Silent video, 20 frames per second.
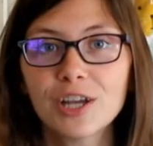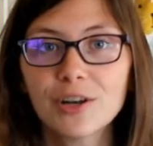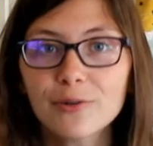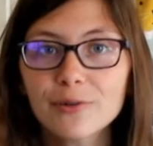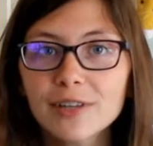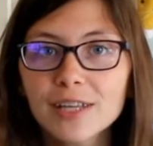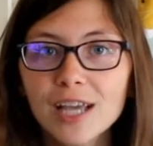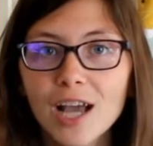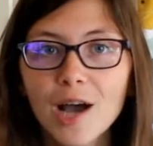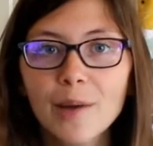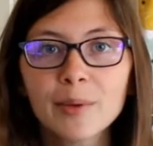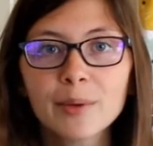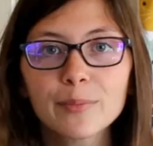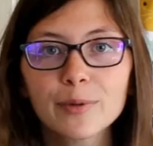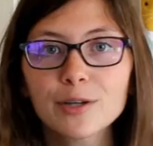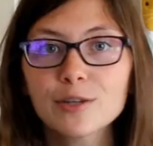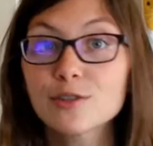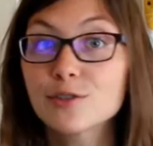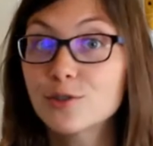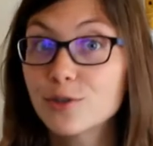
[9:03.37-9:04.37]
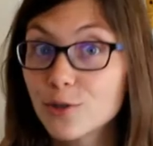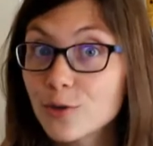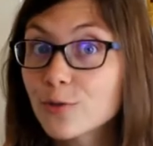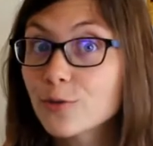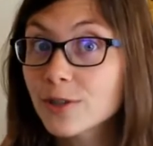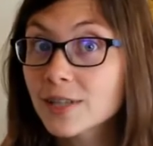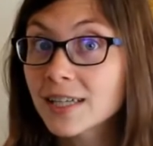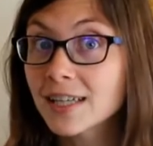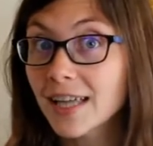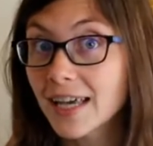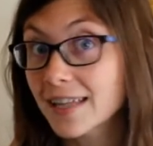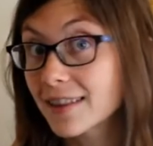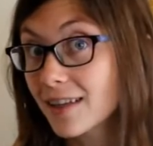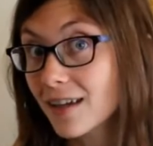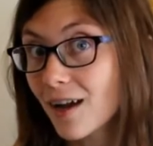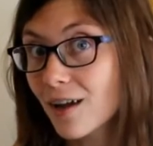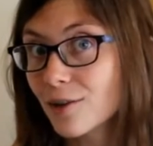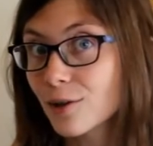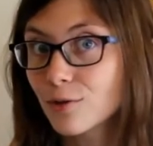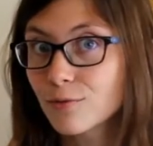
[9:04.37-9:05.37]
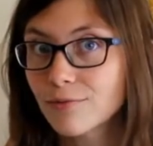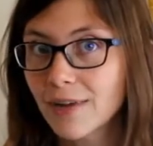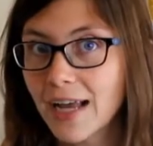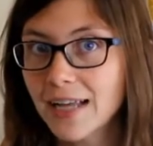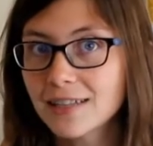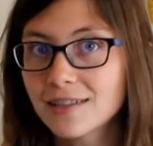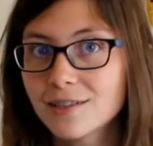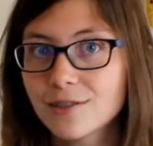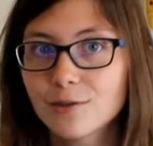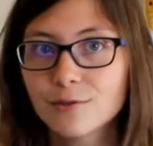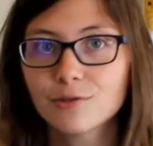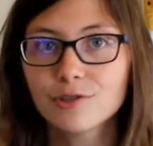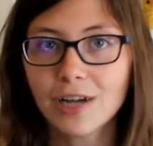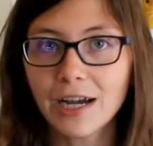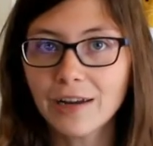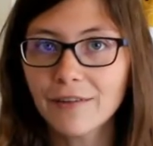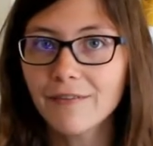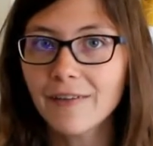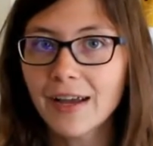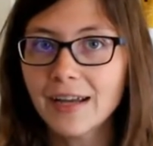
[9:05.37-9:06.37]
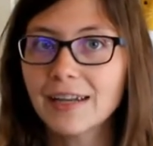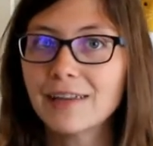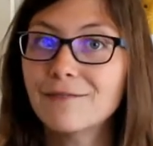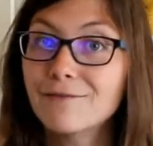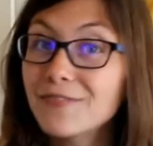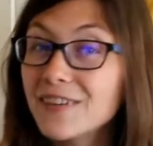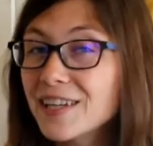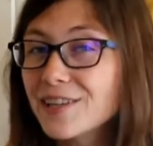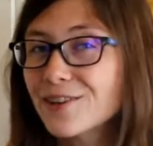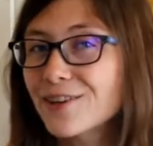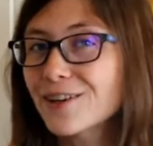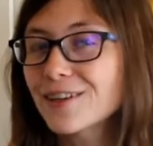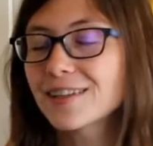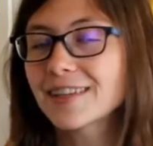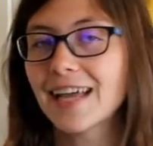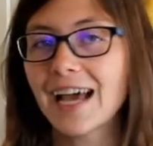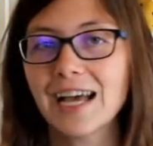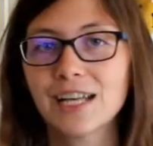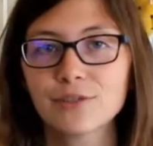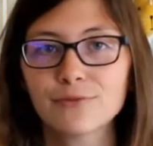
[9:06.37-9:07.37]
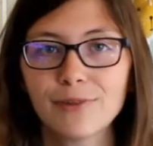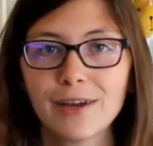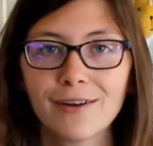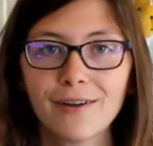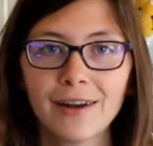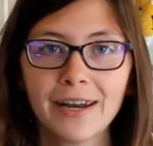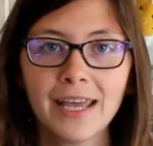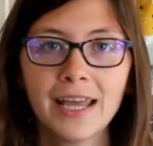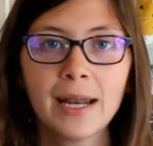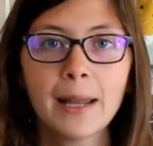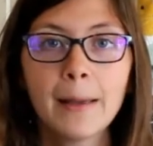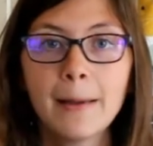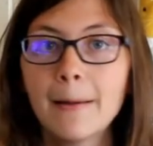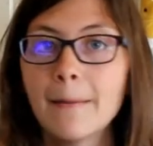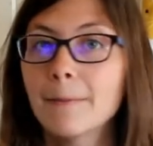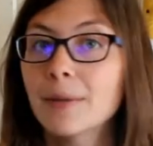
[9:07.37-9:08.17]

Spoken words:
Generally, hummingbirds do really like the color red, so try to find a feeder that has red on it,